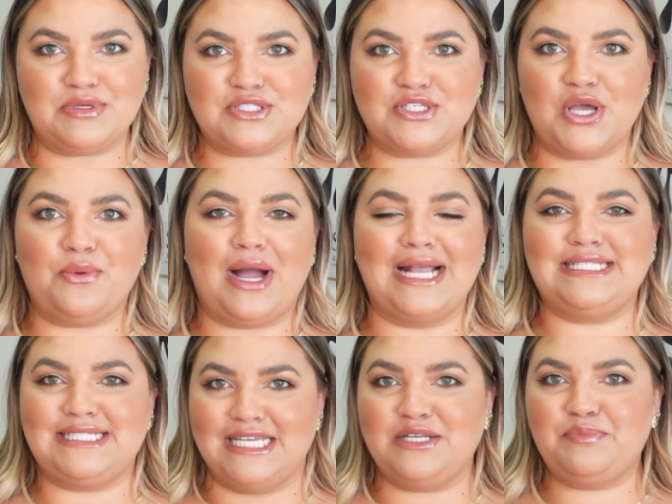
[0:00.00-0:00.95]
So I
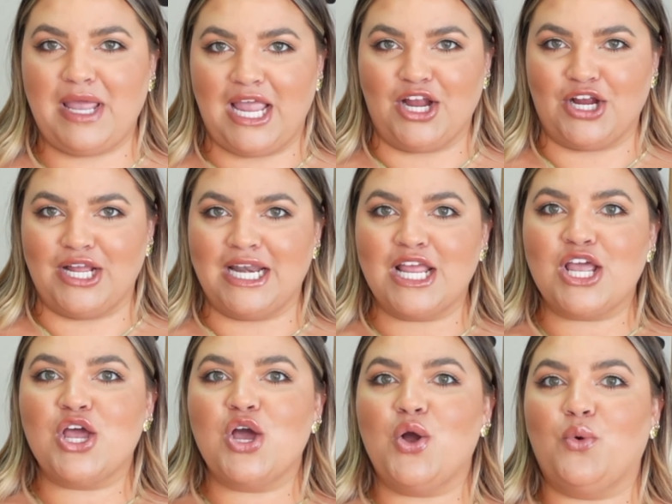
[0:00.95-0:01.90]
did pair it
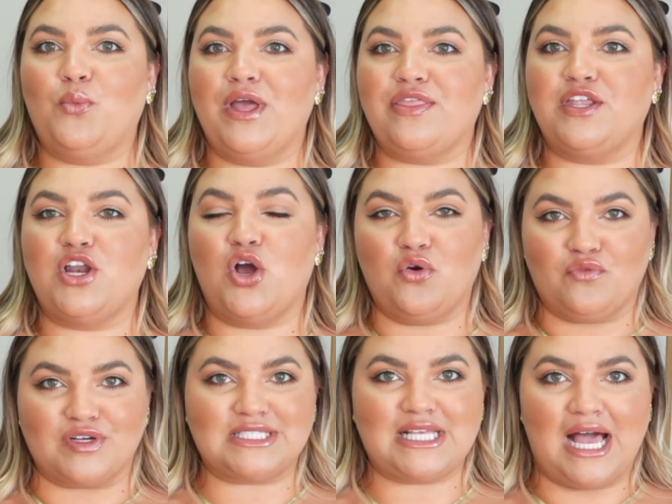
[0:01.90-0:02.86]
with an
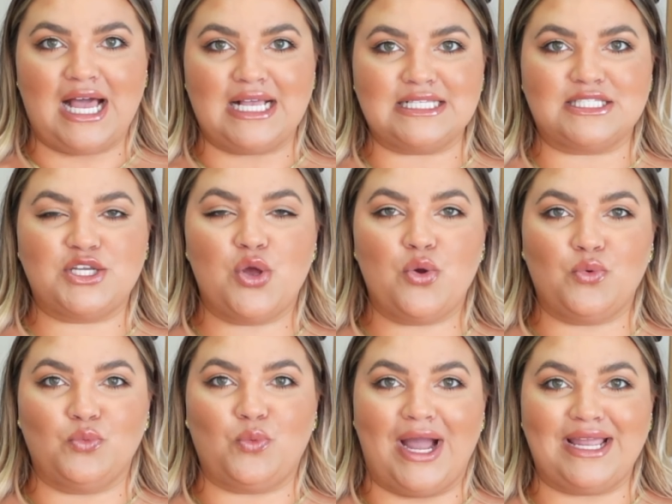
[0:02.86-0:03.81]
oversized
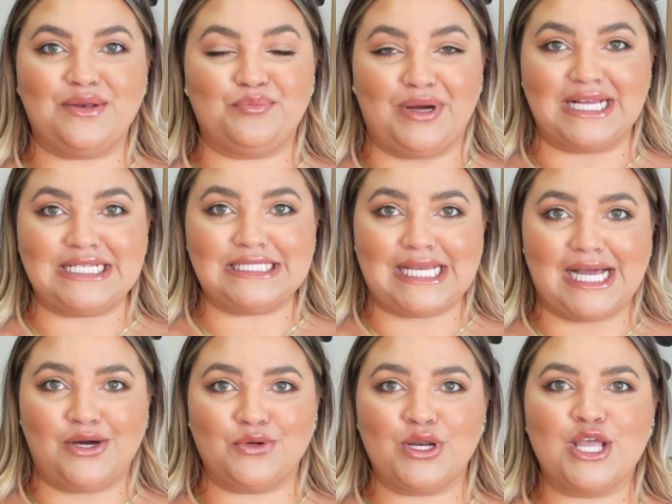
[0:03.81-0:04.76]
white button
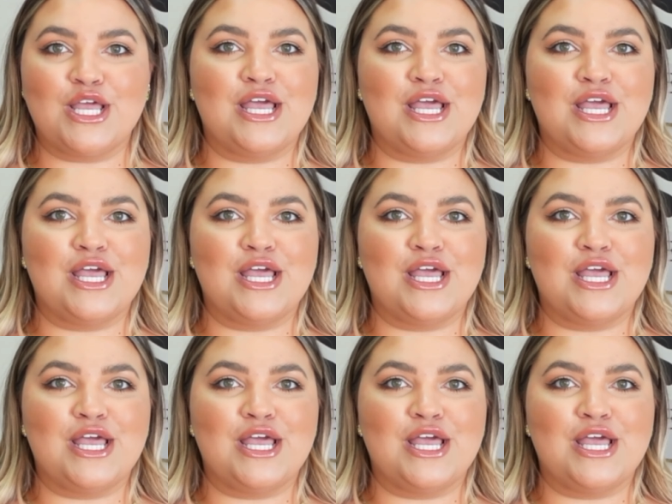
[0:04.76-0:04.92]
down.